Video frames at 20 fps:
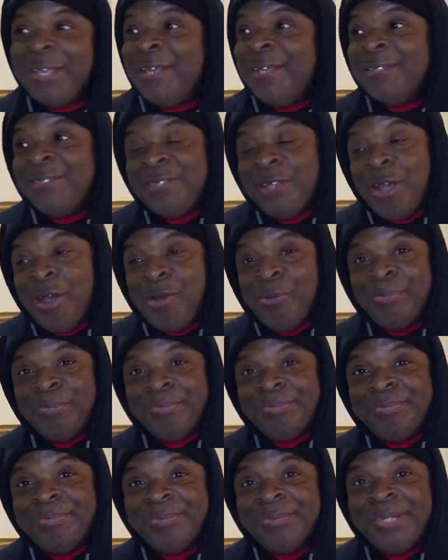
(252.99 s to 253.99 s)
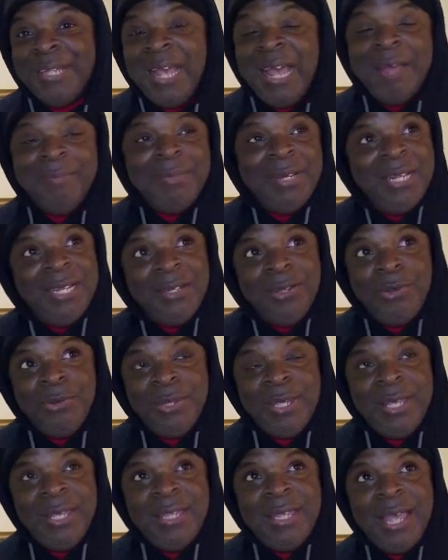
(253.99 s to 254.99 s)
So I'm like,
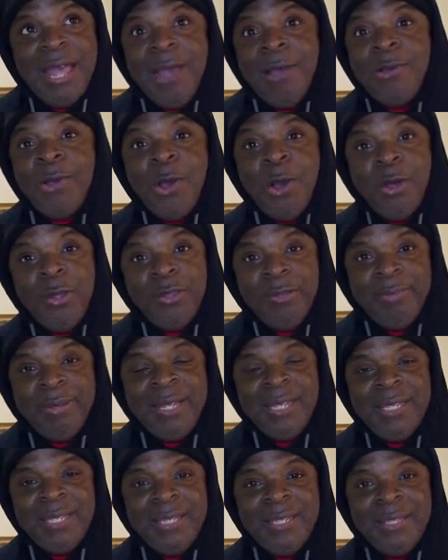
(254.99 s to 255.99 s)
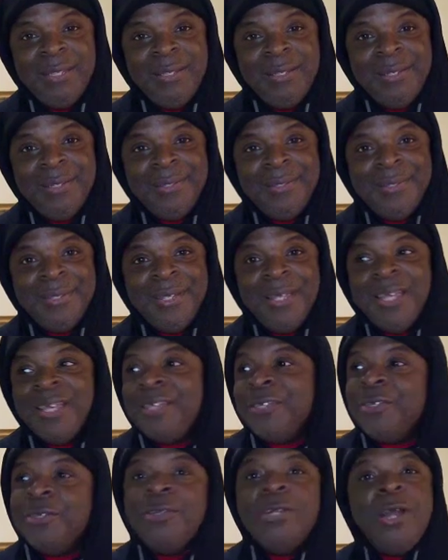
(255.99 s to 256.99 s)
okay, I'll call the bank.
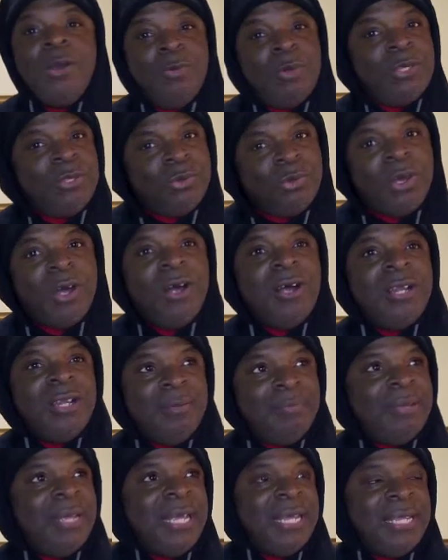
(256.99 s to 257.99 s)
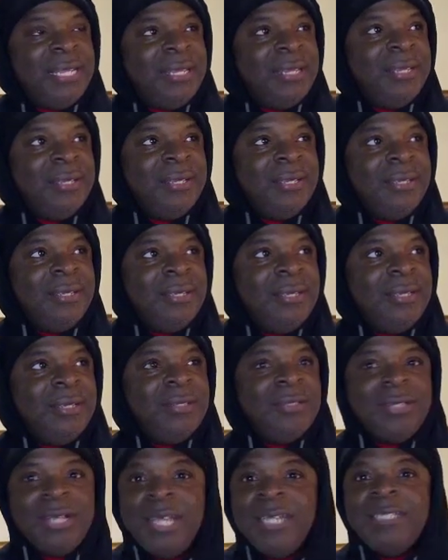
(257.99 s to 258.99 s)
You know, when you call the bank,
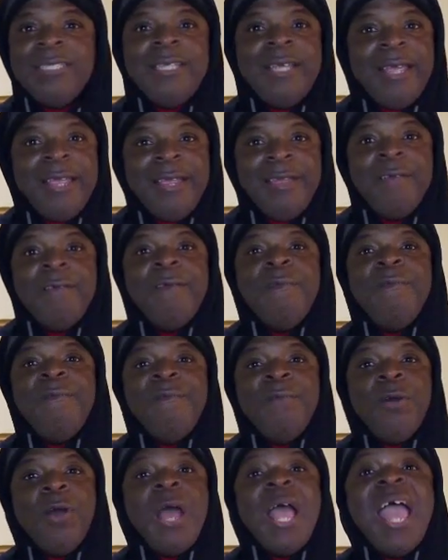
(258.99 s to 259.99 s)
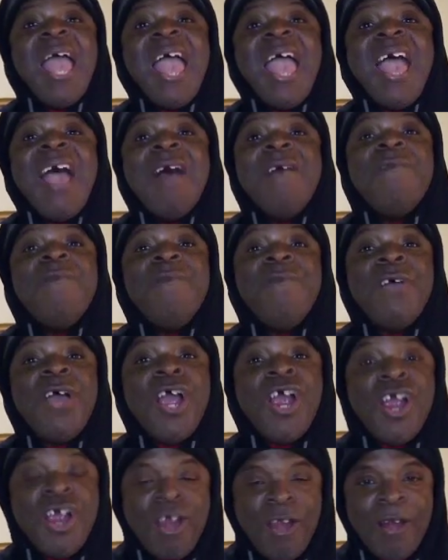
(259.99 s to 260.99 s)
they take
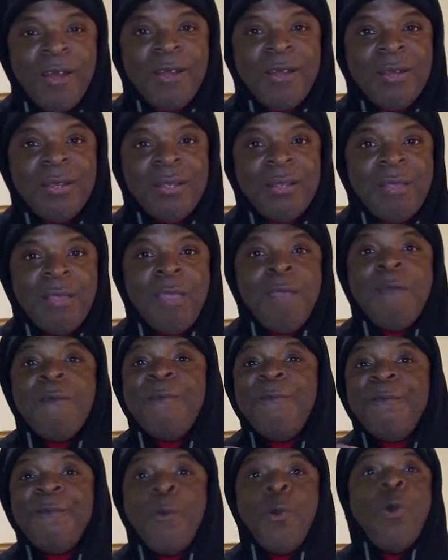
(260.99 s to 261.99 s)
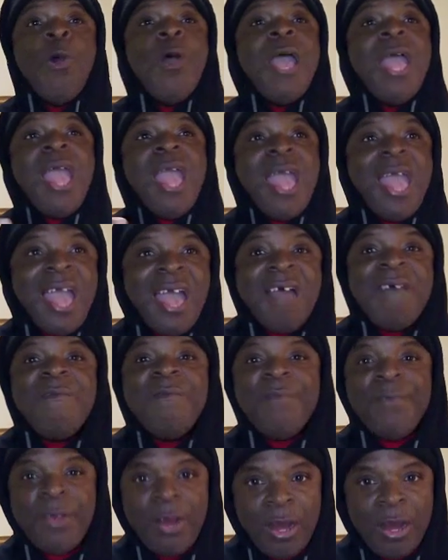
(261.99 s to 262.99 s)
forever,
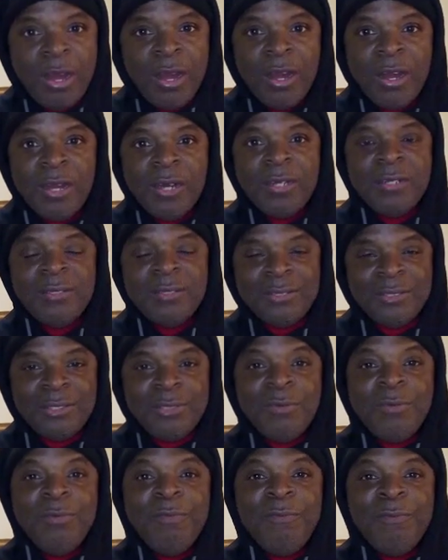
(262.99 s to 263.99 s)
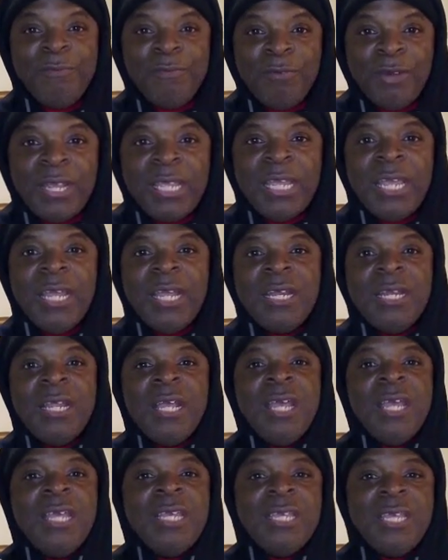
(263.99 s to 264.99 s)
forever to freaking
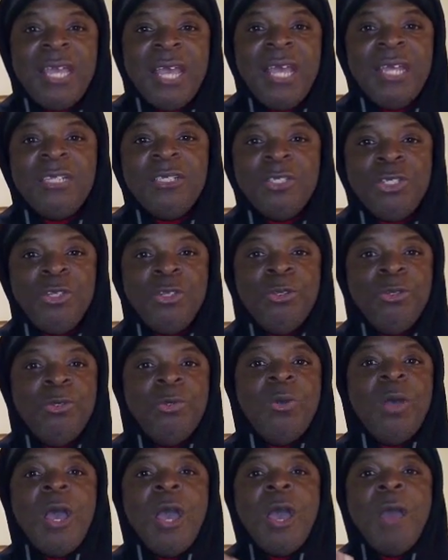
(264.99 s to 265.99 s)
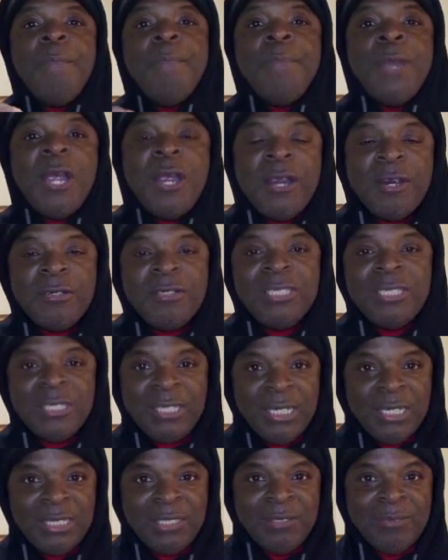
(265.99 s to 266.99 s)
get to a
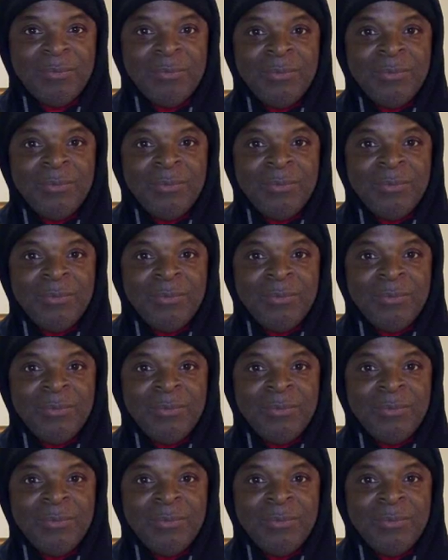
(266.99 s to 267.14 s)
person.